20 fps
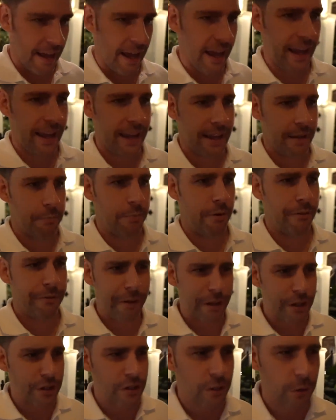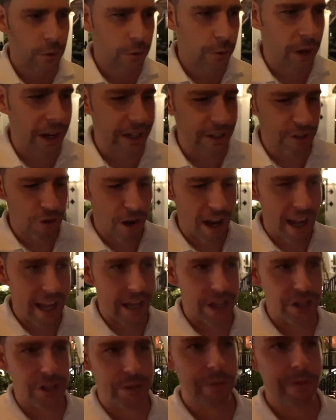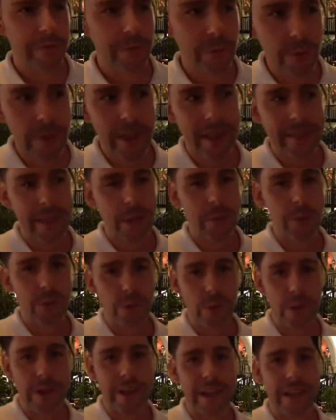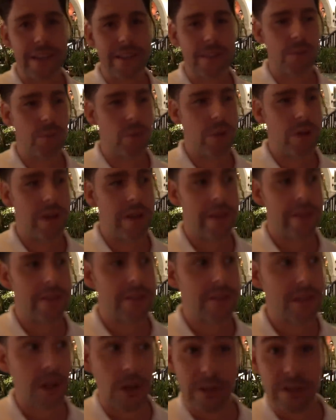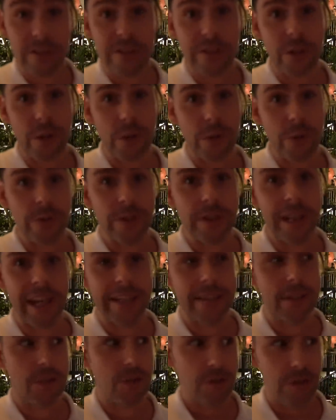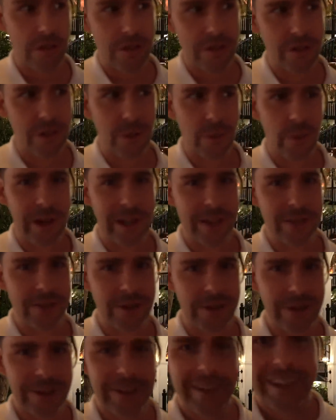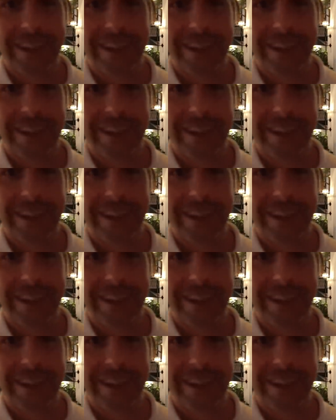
a professional grade dry ager. Before that they were doing it with salt stones like the traditional way. So